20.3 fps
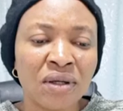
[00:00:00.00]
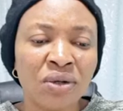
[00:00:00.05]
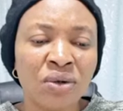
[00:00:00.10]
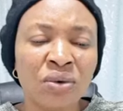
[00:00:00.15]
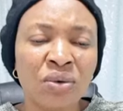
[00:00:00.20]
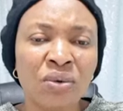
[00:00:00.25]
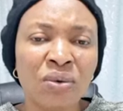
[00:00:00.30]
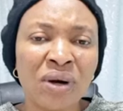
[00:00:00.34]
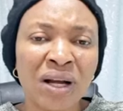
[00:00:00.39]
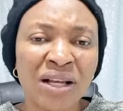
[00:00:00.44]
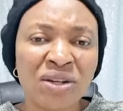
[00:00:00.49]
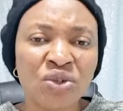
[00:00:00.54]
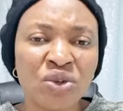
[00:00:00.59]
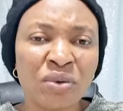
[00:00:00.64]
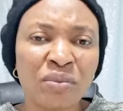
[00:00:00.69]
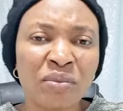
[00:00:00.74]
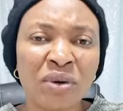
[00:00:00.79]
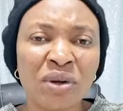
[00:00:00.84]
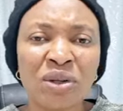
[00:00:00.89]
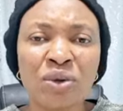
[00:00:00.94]
You look at
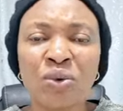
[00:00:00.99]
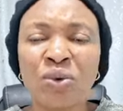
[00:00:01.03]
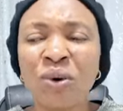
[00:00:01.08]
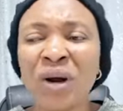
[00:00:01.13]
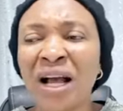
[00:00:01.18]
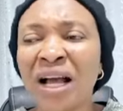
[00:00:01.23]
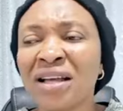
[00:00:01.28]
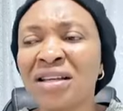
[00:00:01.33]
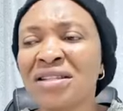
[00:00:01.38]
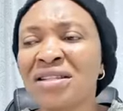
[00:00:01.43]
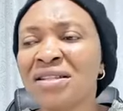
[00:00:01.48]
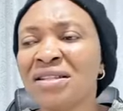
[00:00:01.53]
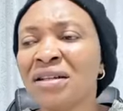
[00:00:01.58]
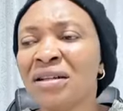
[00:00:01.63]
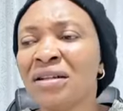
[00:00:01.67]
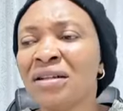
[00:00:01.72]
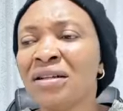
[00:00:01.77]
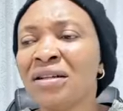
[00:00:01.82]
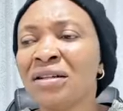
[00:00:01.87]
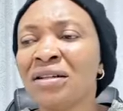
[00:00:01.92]
somebody who has
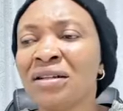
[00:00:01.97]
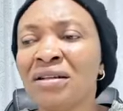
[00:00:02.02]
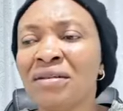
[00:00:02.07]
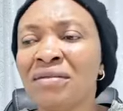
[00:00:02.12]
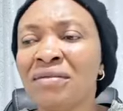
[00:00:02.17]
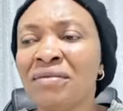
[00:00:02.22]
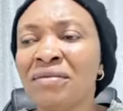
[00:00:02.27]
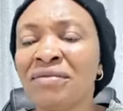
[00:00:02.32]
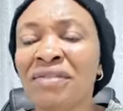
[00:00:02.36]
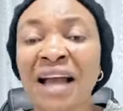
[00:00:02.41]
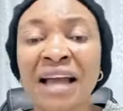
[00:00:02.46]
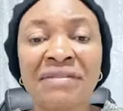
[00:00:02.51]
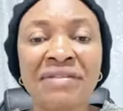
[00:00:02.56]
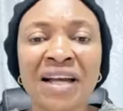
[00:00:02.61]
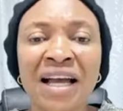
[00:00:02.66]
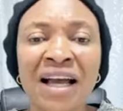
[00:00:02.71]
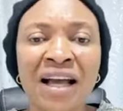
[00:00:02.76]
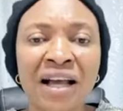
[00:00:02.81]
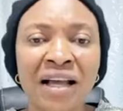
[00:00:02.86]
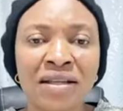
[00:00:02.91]

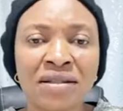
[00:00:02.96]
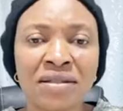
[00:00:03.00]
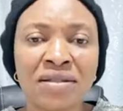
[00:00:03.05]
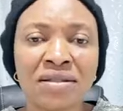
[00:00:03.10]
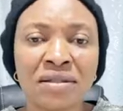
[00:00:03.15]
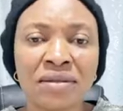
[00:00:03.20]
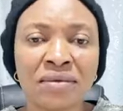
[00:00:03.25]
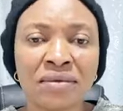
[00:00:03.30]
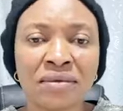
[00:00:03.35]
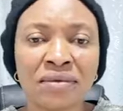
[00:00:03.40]
5 cars,